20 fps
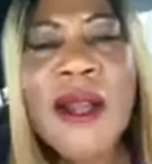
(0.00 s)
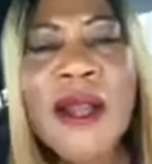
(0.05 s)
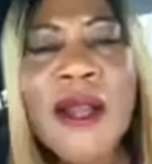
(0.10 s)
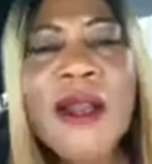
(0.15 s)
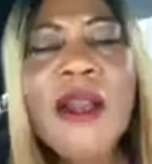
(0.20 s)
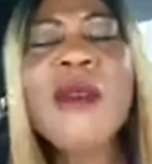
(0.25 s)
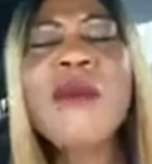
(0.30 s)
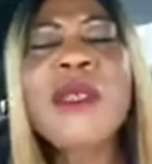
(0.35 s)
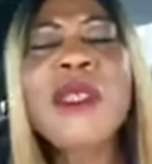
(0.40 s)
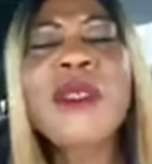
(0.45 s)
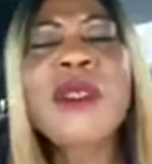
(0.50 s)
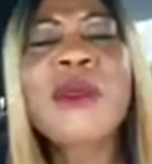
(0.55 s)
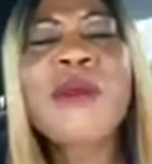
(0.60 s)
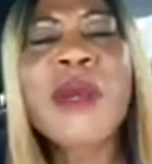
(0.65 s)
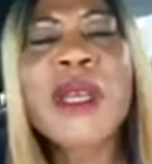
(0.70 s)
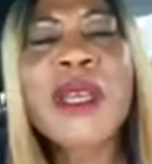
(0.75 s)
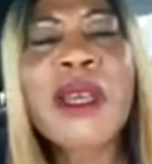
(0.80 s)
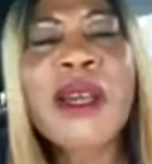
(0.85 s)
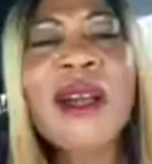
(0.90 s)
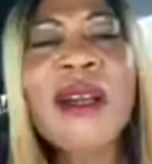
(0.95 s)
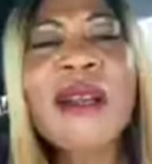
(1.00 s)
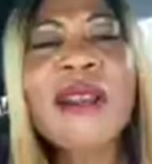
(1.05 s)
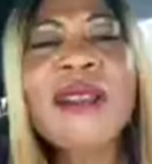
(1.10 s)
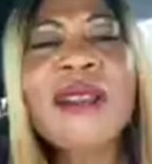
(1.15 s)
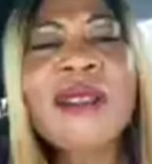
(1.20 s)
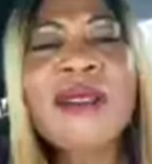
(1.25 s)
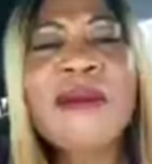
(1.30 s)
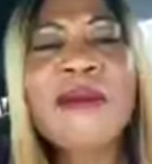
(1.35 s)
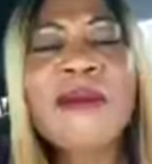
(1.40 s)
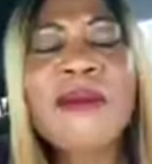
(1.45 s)
come into my
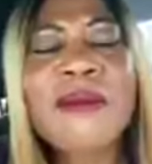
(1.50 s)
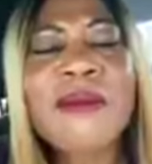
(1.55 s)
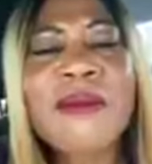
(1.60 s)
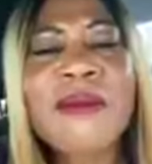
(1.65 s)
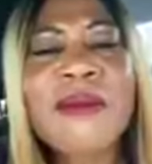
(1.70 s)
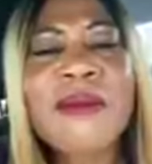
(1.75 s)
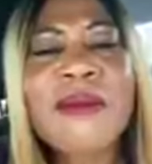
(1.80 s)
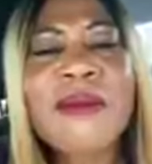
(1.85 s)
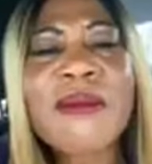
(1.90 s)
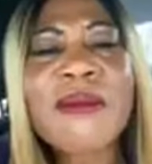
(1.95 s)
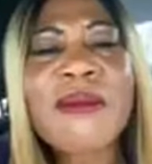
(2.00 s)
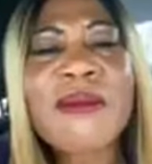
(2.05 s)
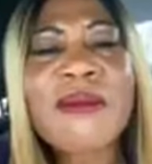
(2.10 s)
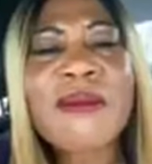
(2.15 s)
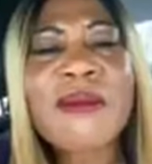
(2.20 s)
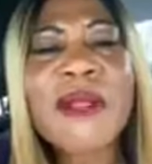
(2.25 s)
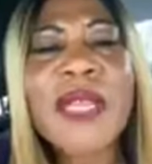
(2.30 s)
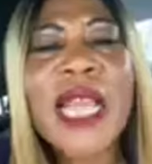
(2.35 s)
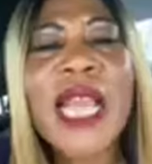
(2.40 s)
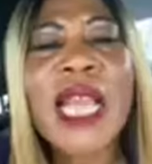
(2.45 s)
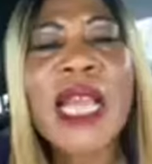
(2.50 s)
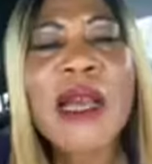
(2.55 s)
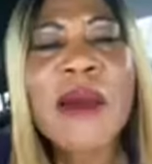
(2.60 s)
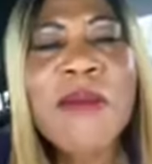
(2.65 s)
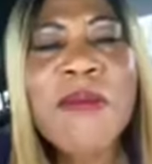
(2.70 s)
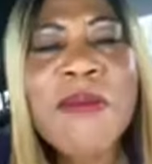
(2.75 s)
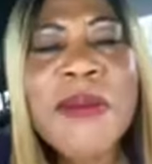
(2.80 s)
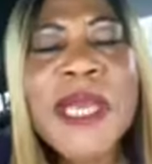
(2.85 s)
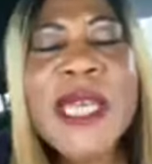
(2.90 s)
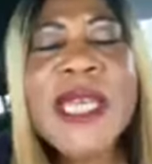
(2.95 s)
heart.
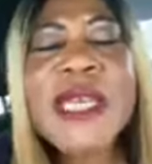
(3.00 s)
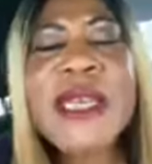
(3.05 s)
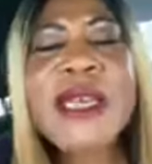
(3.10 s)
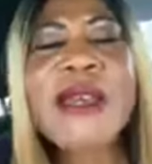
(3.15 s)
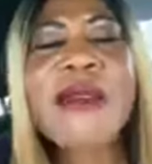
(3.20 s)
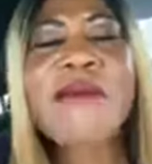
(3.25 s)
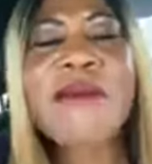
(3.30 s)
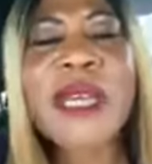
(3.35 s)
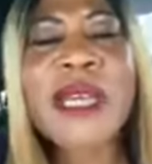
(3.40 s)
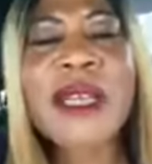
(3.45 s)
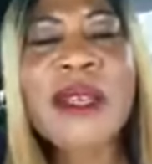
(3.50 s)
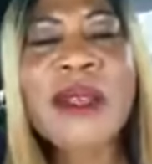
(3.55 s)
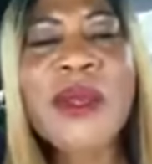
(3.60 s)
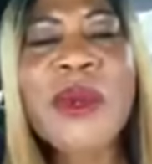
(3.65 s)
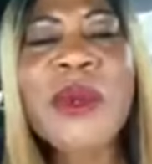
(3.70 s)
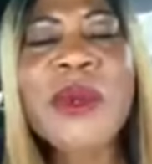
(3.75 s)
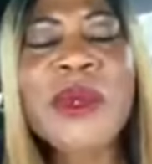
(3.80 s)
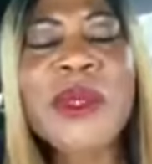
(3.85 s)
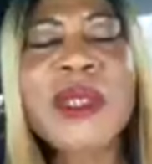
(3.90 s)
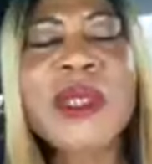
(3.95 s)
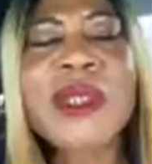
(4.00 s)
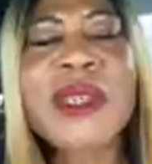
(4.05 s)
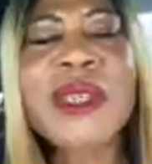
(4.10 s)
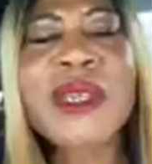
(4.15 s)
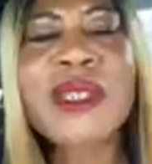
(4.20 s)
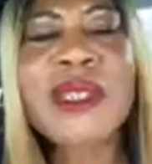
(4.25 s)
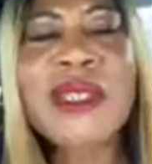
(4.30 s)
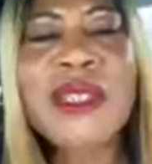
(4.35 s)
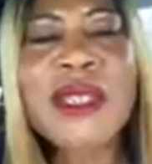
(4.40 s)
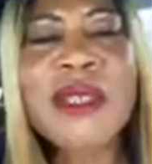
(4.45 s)
Be my Lord
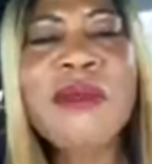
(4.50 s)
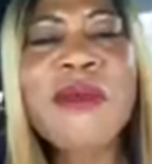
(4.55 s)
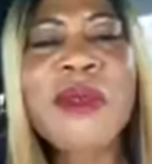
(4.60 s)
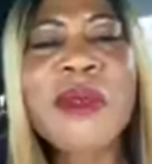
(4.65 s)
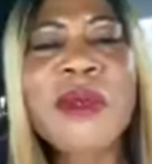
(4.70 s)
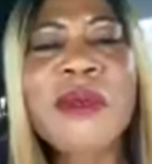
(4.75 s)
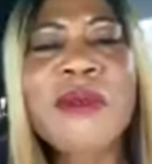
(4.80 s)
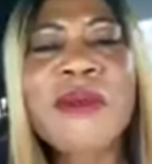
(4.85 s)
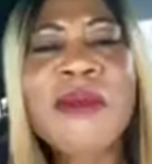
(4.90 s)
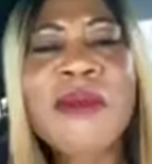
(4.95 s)
and Savior.